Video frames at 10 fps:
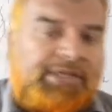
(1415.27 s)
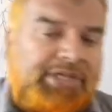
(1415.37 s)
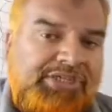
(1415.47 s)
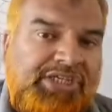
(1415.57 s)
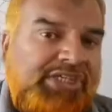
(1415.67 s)

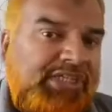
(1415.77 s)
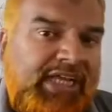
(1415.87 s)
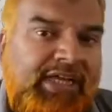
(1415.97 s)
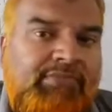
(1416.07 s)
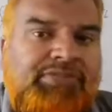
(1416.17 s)
Testes in
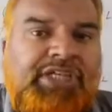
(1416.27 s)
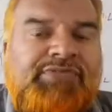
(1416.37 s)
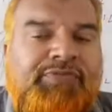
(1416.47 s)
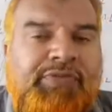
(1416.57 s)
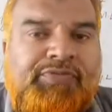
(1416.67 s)
the
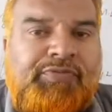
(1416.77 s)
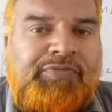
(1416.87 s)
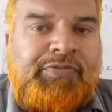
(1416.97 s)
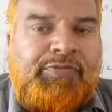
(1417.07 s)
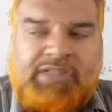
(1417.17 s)

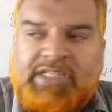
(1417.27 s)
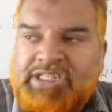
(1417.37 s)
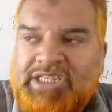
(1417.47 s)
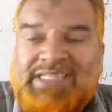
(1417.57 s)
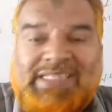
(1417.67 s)
fourth and
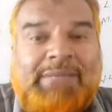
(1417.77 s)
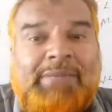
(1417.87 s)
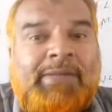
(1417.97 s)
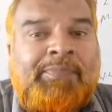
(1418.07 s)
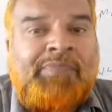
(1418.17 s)
the sixth
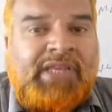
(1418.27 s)
segment.